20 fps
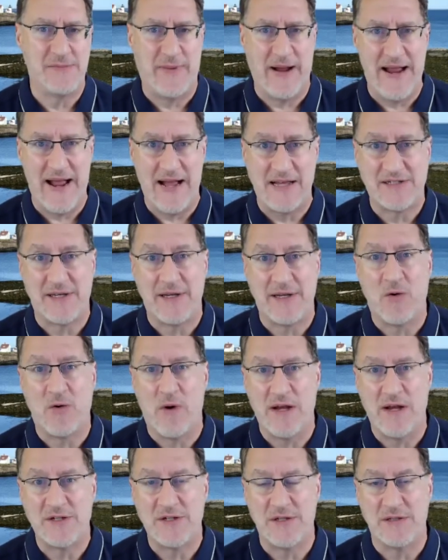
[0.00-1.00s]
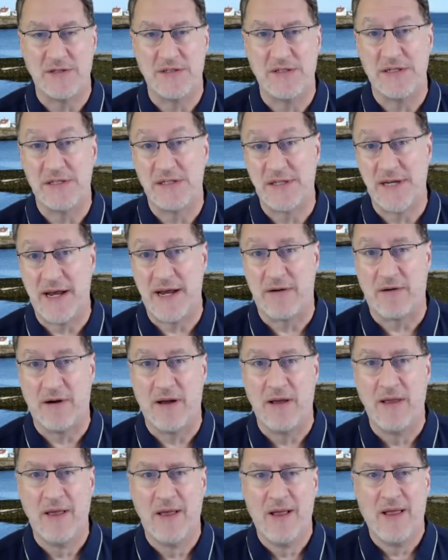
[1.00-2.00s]
By asking questions, et cetera,
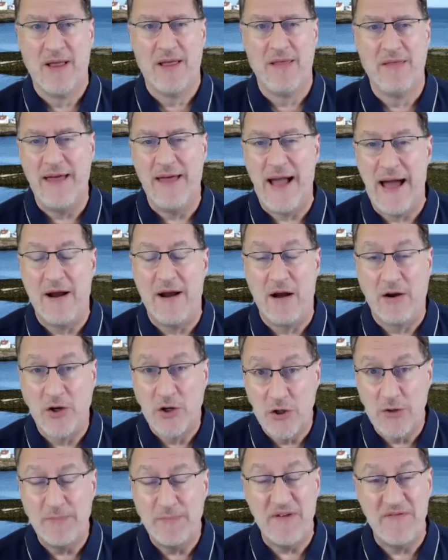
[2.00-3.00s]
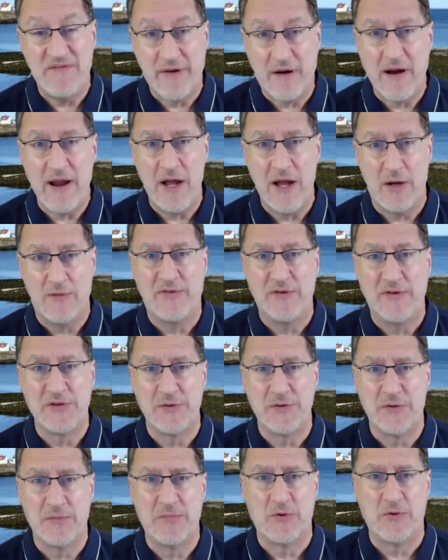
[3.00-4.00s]
that could be very helpful
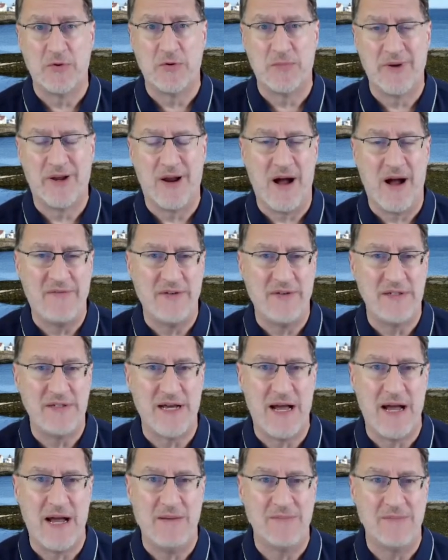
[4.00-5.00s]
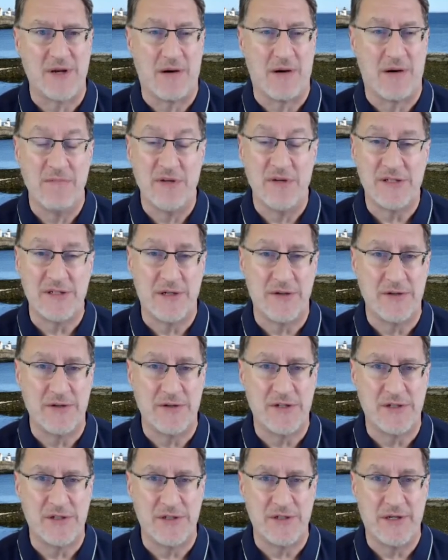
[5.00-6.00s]
to a pool, but oftentimes are
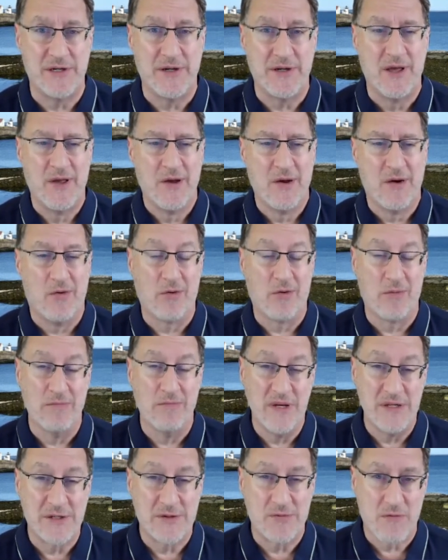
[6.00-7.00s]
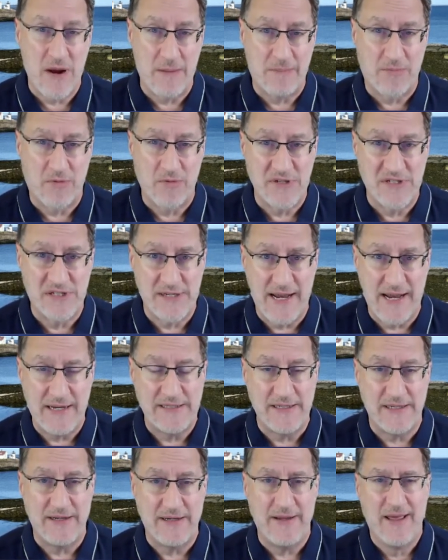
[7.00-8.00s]
misunderstood or
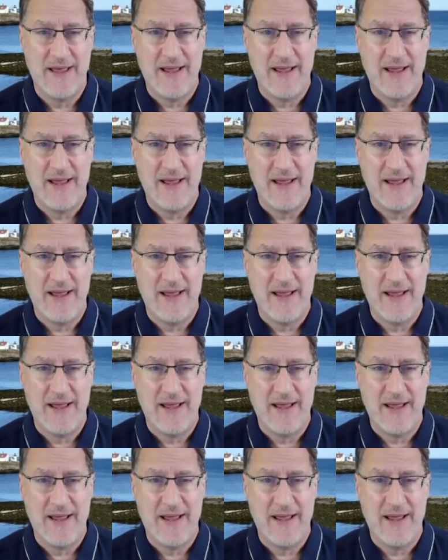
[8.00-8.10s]
misrepresented.